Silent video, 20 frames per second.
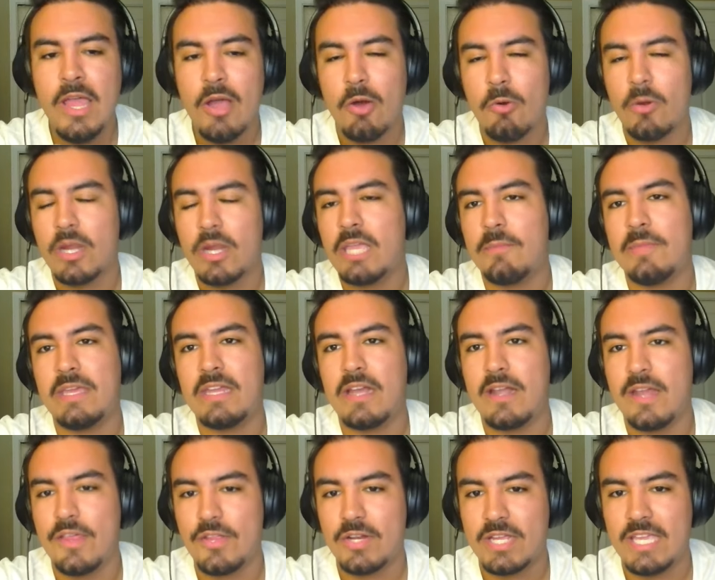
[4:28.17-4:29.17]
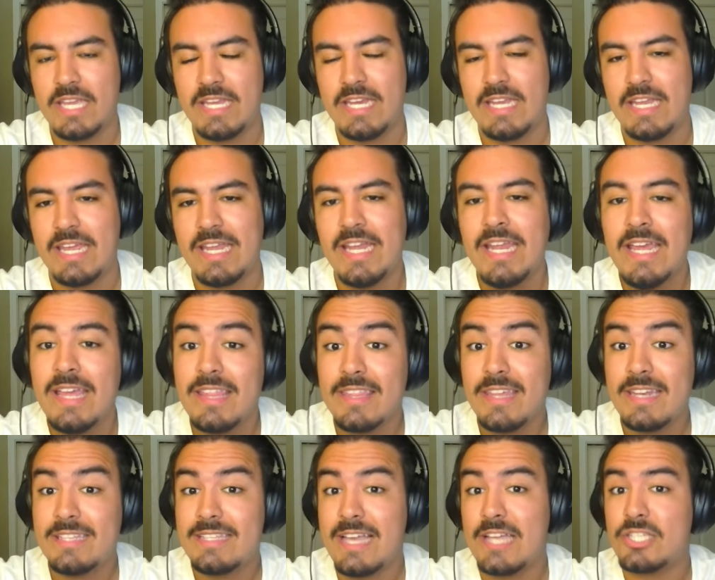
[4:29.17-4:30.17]
or it could be in another candidate
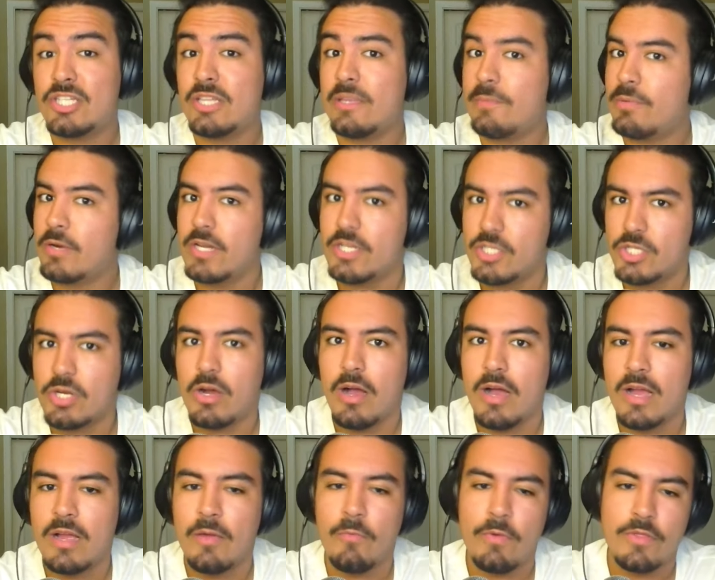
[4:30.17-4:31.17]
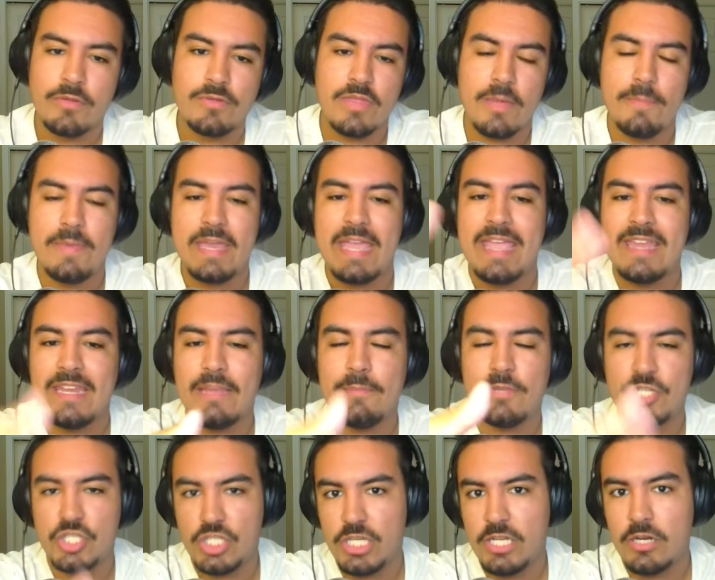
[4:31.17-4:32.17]
that is actually pretty strong, whether that be Andy
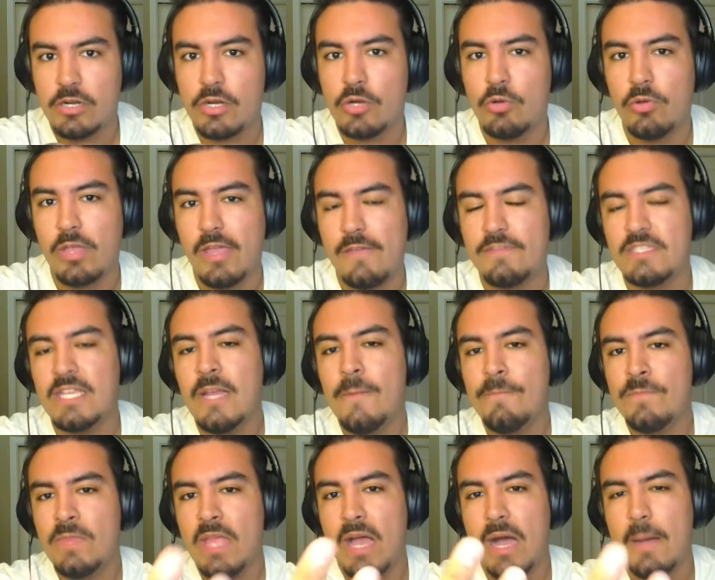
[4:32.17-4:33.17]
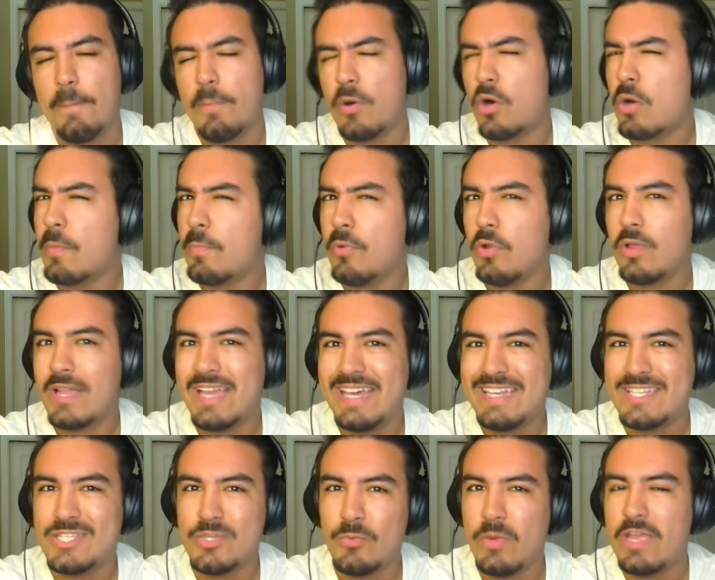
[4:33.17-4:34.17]
Beshear, who gives uh, purple kind
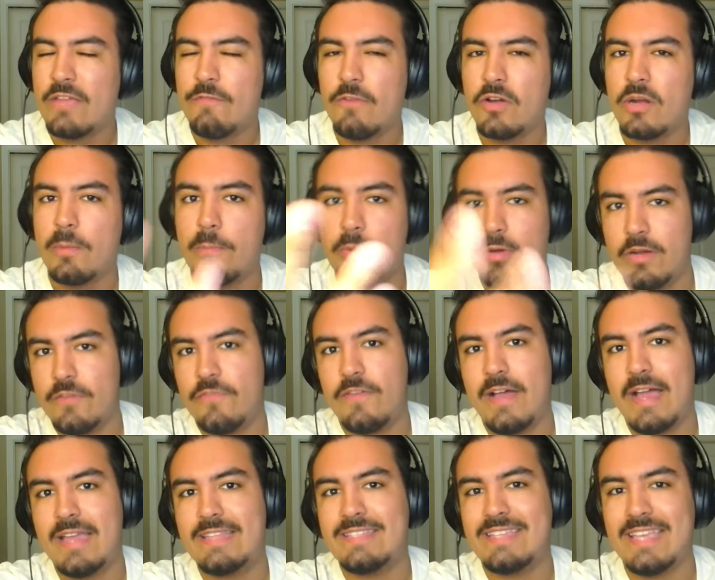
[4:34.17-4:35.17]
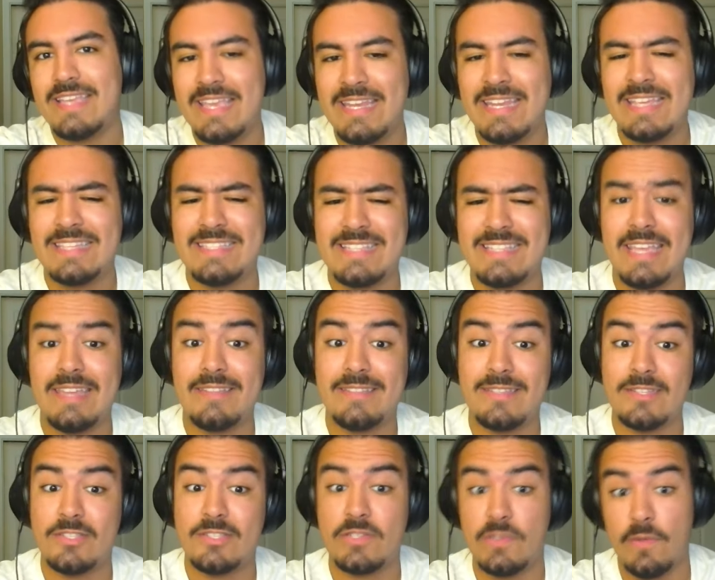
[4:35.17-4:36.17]
of swing voter bona fides in a state
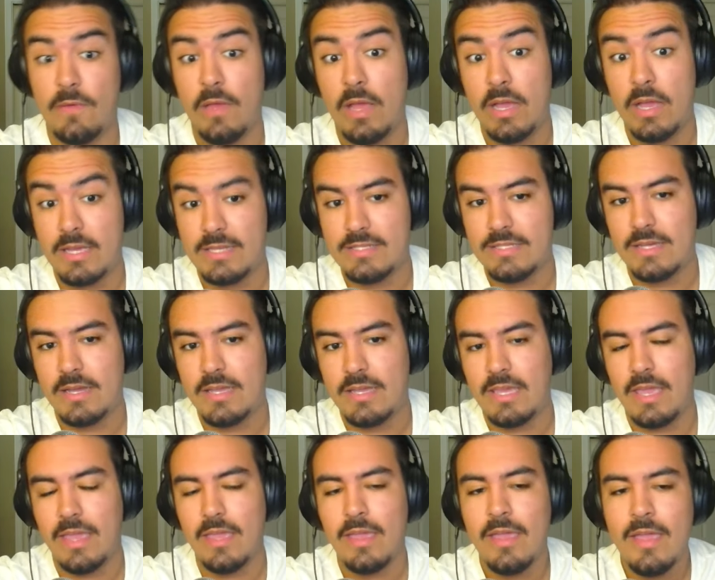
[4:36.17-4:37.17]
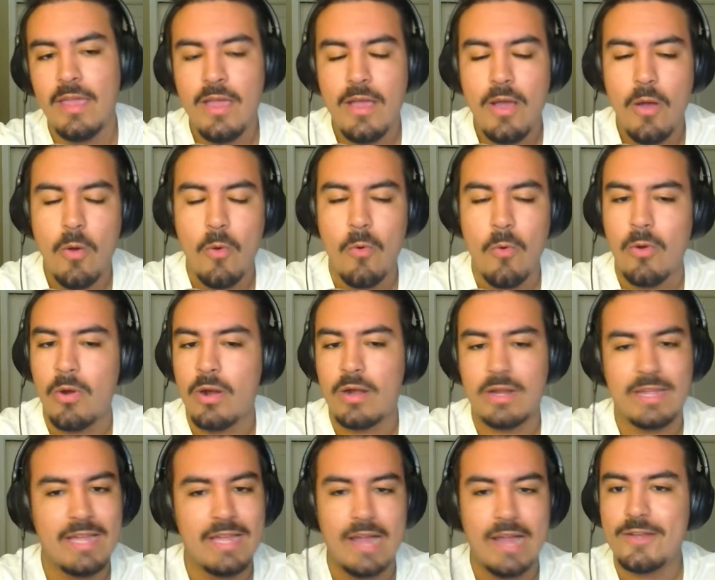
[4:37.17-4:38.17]
such as uh, Kentucky, or
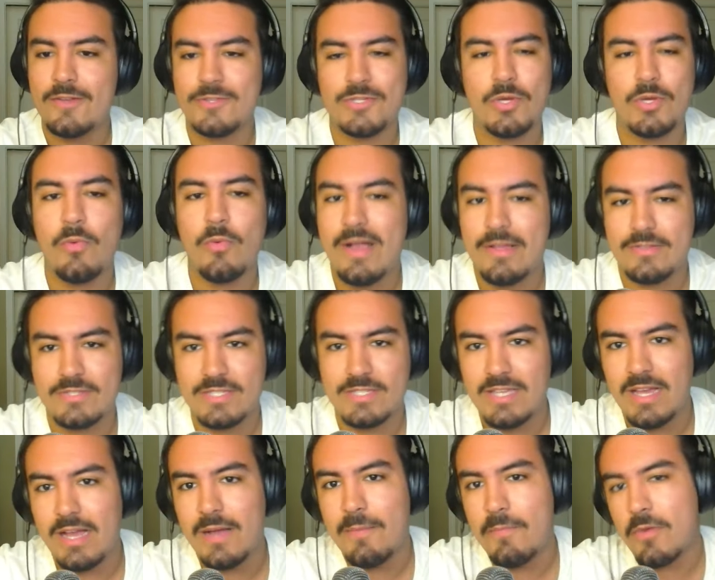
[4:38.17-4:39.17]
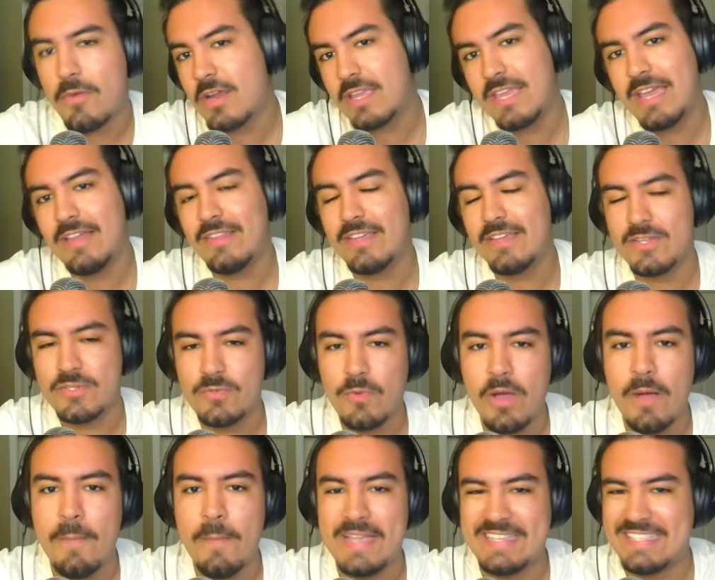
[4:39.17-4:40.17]
God knows who else, uh, Mark Kelly as
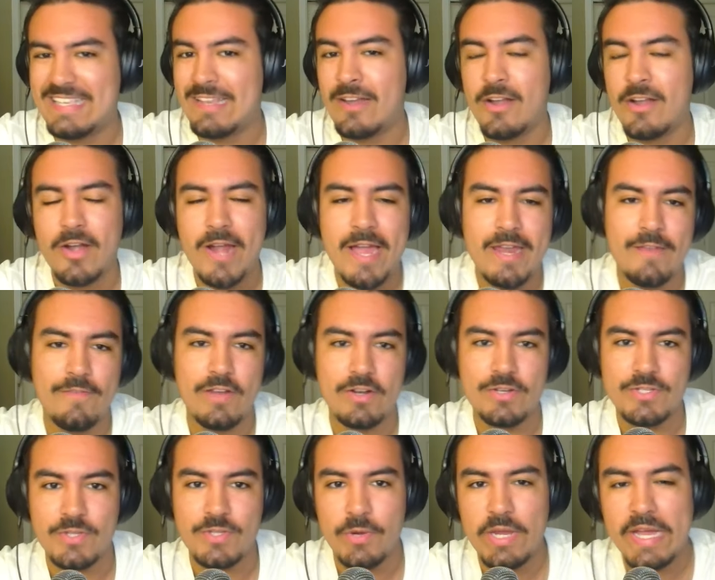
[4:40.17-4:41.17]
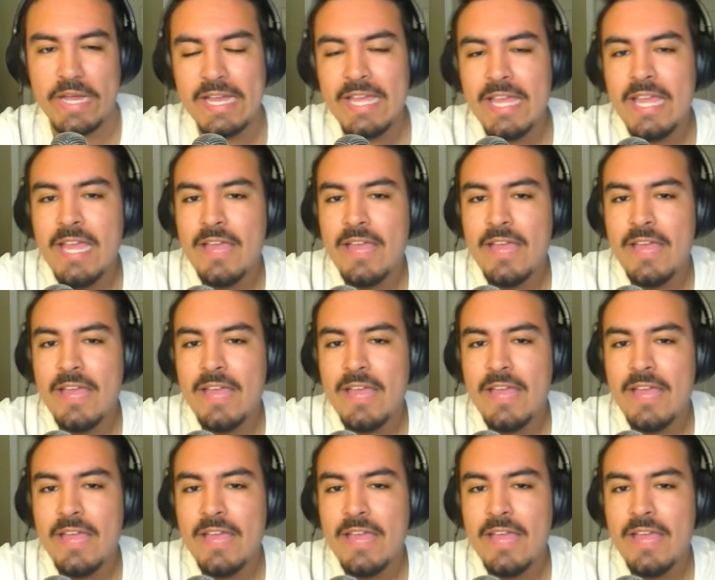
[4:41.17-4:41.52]
well, my senator out of Arizona.